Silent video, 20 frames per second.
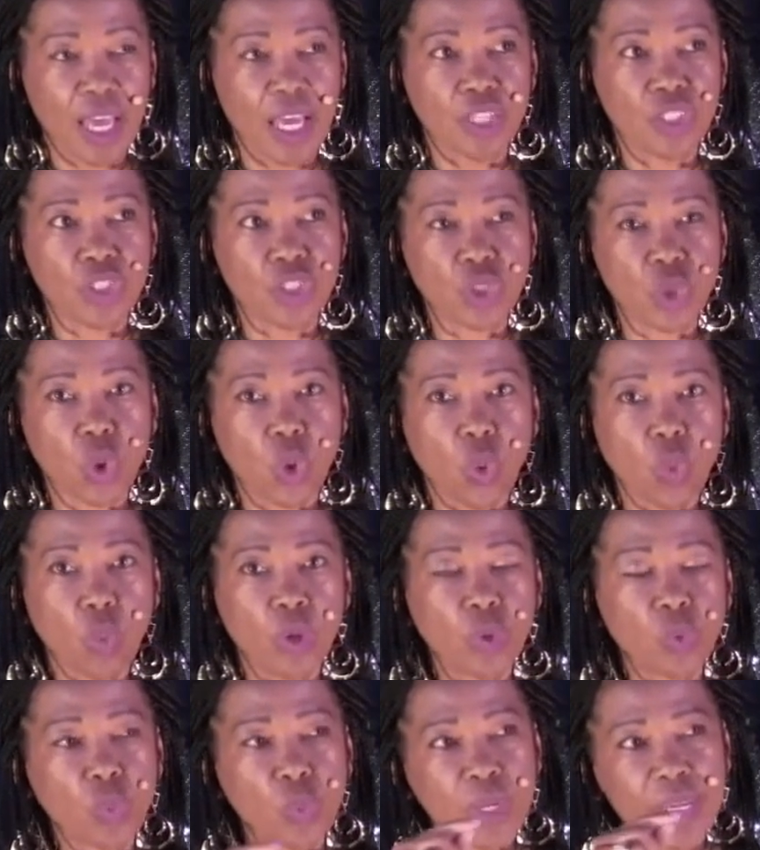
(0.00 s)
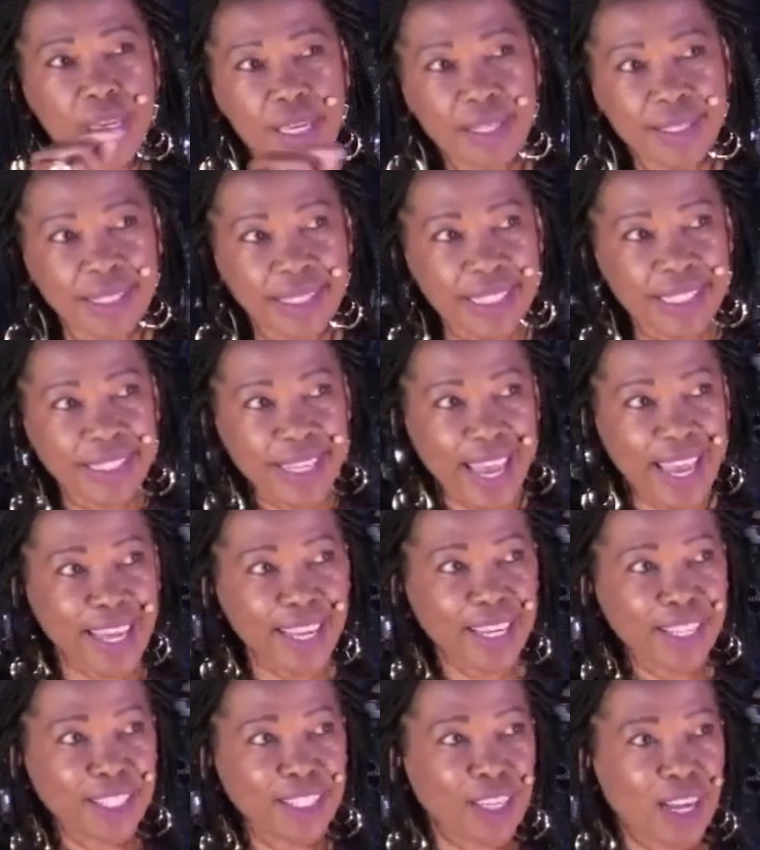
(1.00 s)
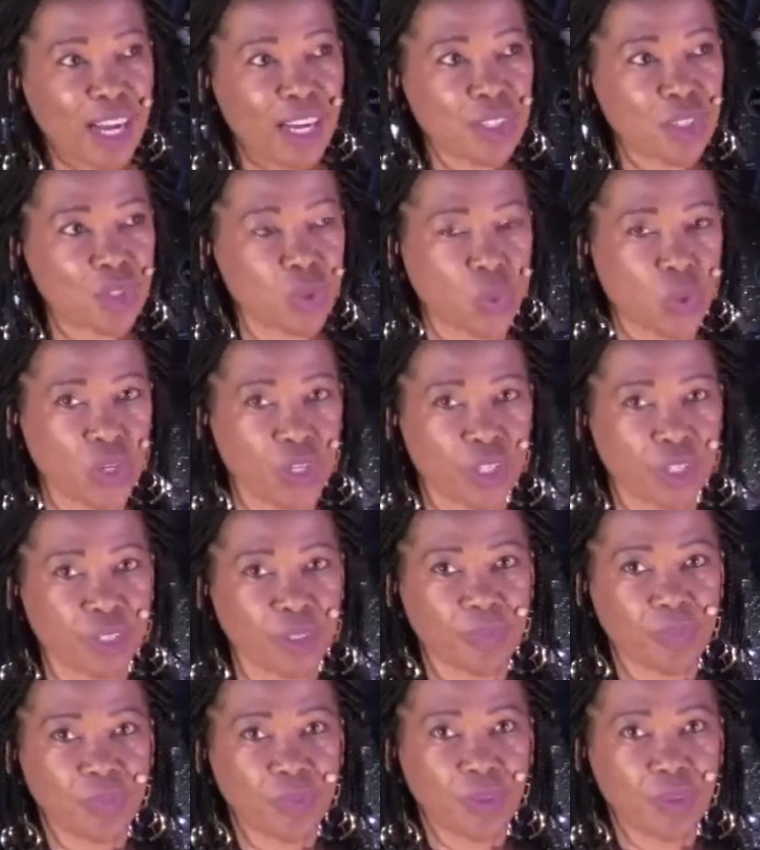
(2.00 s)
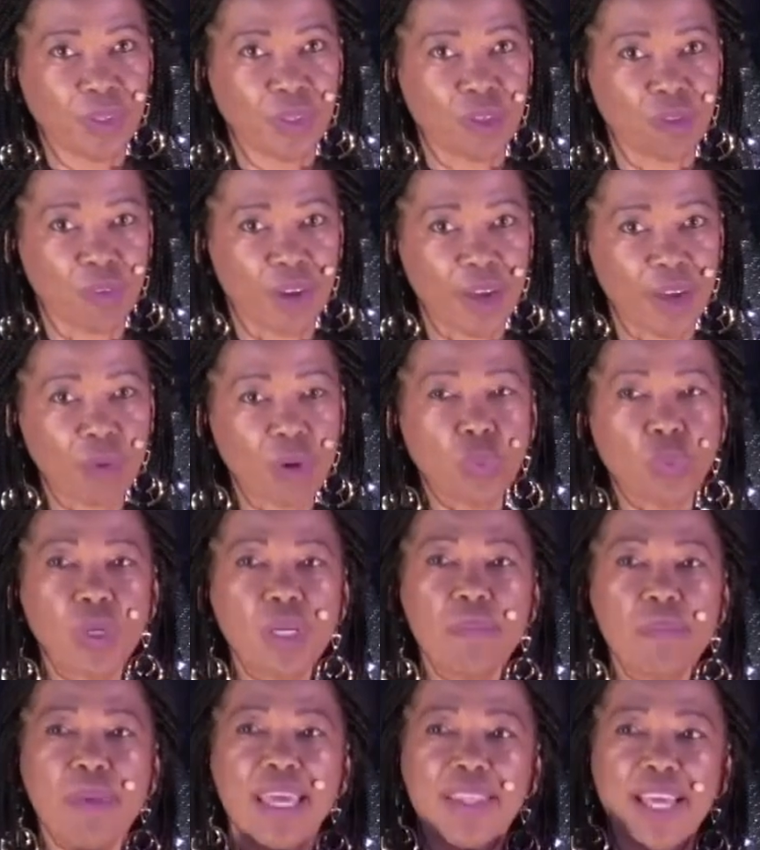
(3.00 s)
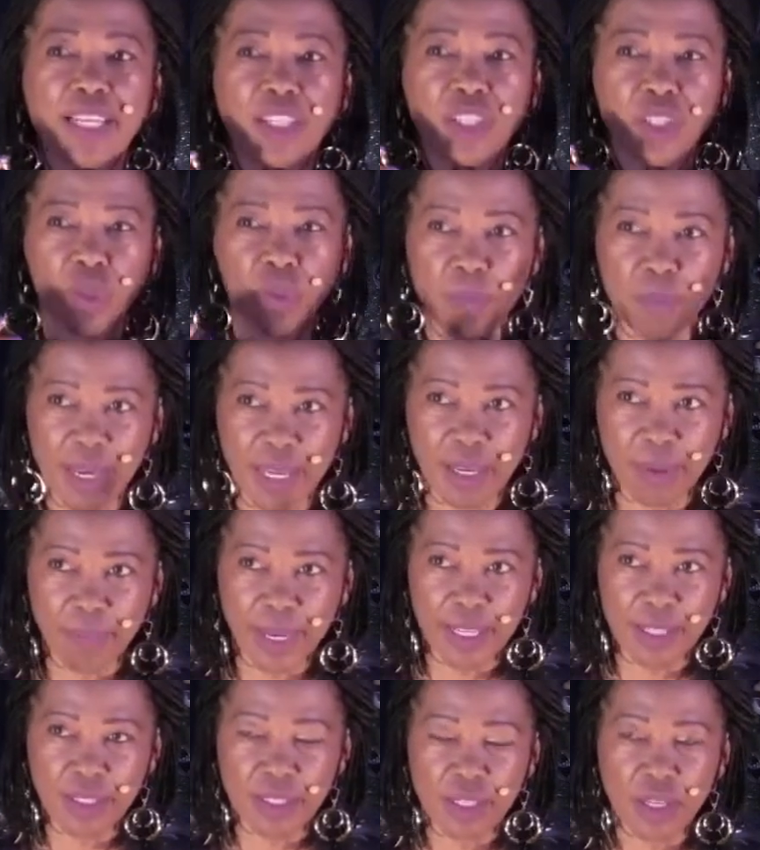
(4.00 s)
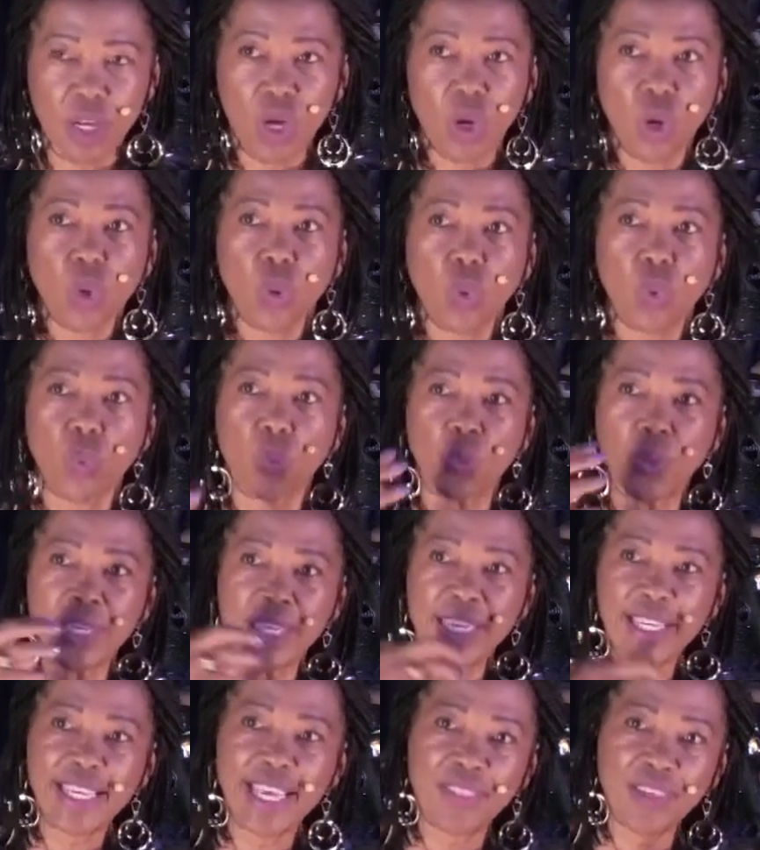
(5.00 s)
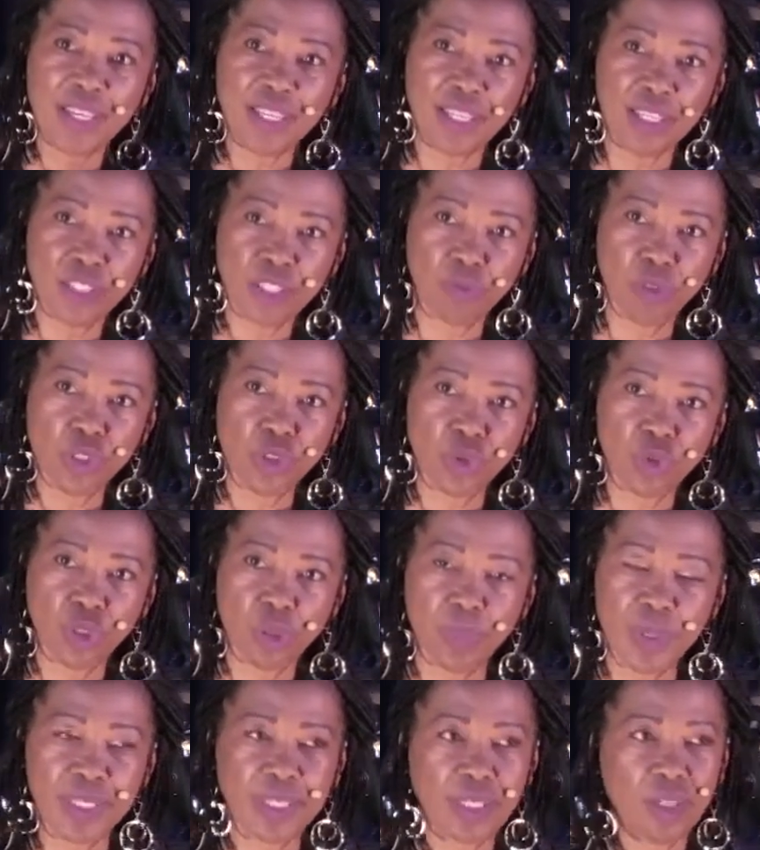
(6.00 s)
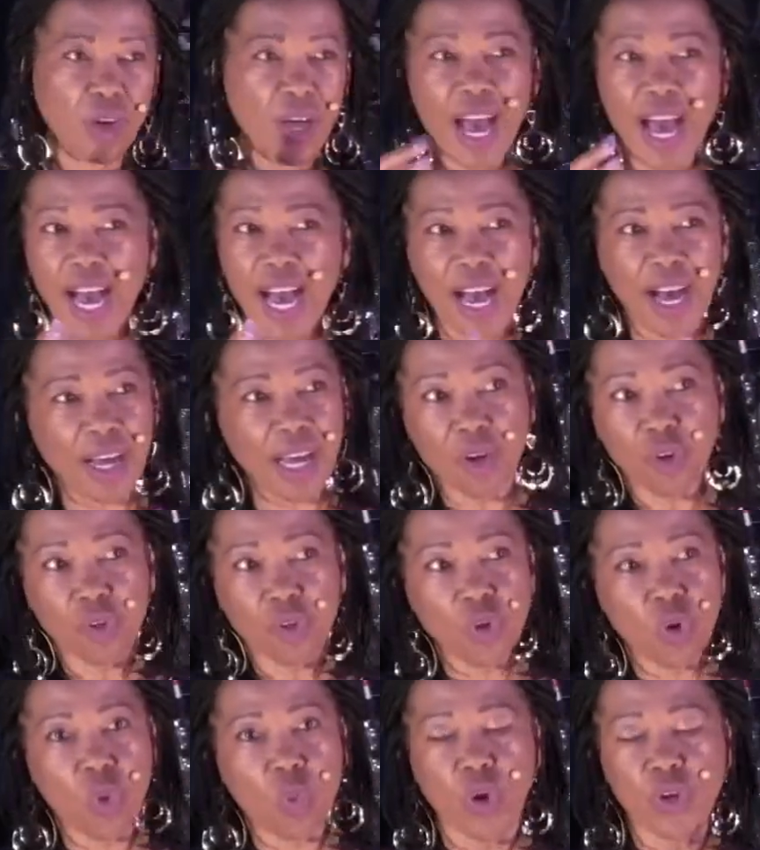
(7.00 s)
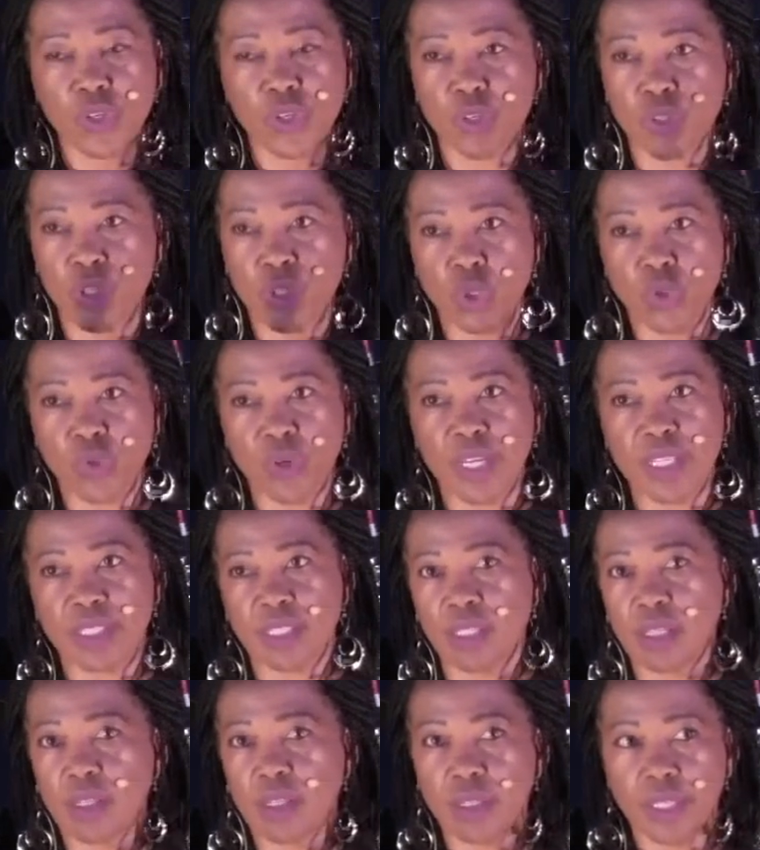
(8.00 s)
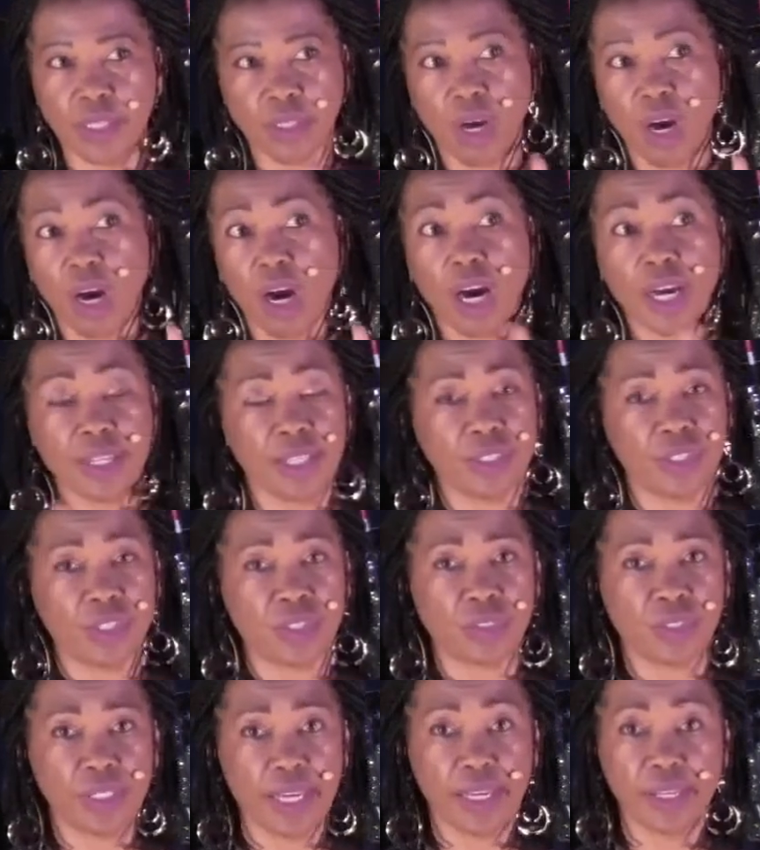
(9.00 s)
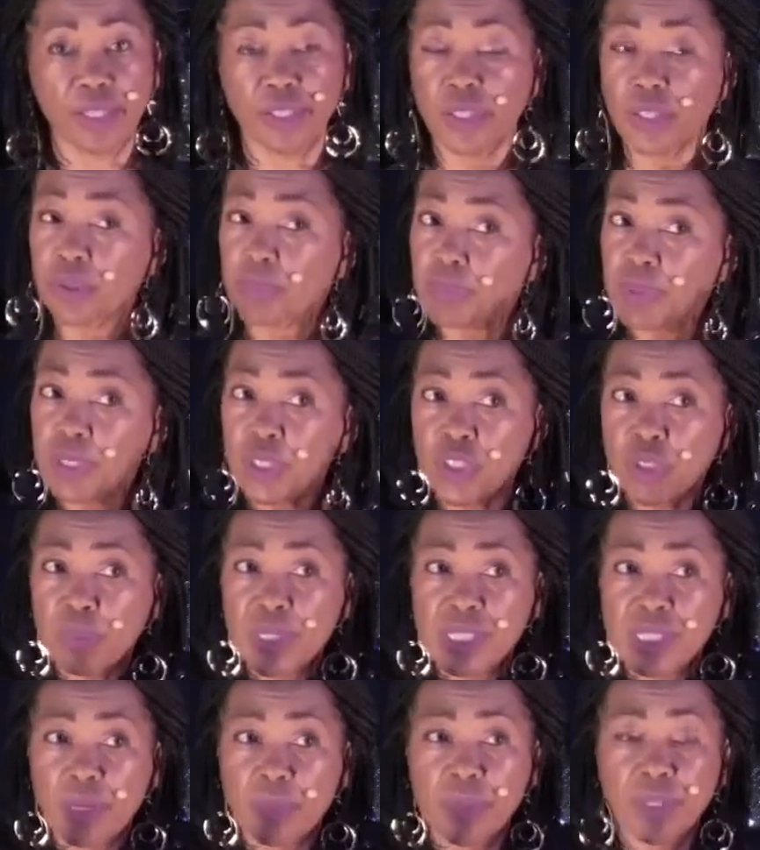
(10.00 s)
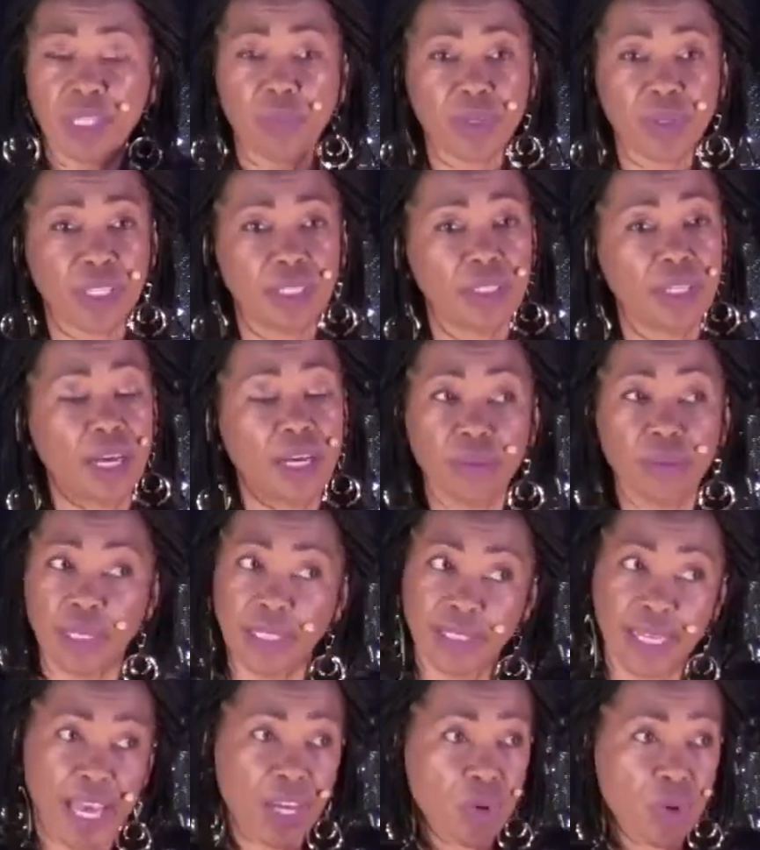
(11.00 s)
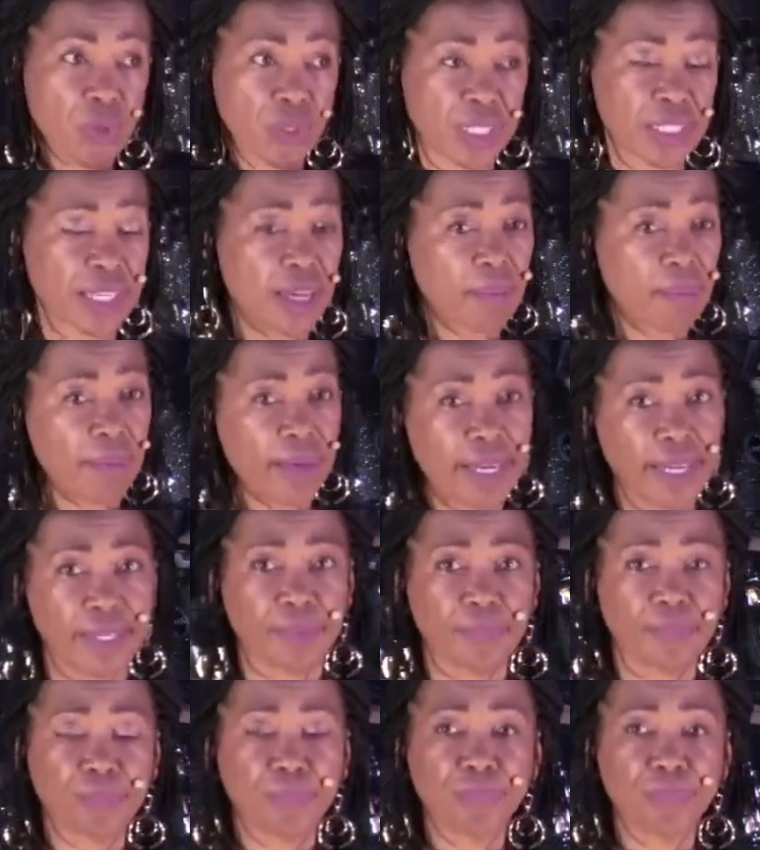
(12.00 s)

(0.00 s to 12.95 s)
And so when we stay in God's word, right, when we make that commitment, we get that individual peace. Look, I don't know what your story is in the, in the audience today. There could be someone here with a, a diagnosis like mine